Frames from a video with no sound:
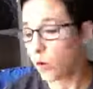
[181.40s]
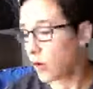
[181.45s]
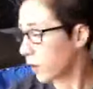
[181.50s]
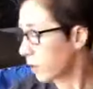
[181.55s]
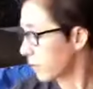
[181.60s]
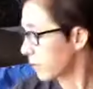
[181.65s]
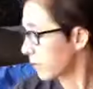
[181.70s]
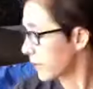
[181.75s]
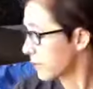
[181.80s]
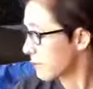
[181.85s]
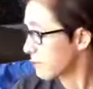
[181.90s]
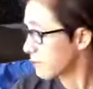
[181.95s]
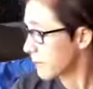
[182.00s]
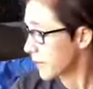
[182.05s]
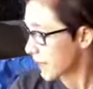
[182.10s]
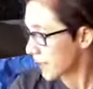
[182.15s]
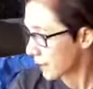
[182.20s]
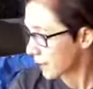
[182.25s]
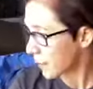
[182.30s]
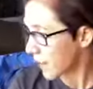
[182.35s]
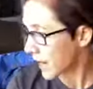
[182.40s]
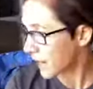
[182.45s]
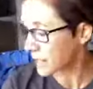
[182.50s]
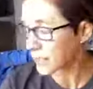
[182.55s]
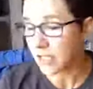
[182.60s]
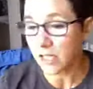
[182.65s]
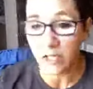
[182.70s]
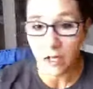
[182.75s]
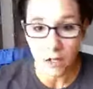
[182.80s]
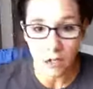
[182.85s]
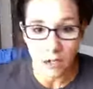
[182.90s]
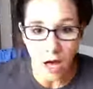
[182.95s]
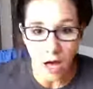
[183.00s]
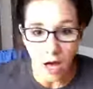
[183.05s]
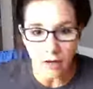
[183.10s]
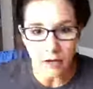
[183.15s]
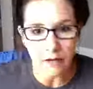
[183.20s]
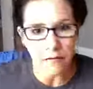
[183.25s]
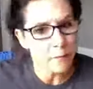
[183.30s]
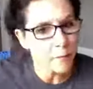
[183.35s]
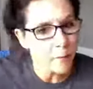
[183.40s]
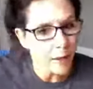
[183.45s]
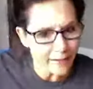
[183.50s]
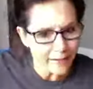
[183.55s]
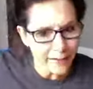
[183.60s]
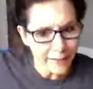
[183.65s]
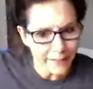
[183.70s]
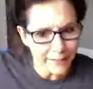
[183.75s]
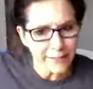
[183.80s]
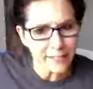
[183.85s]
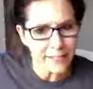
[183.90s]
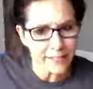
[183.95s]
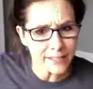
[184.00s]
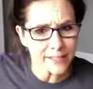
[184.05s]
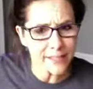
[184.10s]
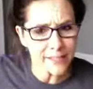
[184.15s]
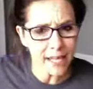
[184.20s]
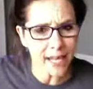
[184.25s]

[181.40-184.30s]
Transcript: will be minimizing a lot of my kids'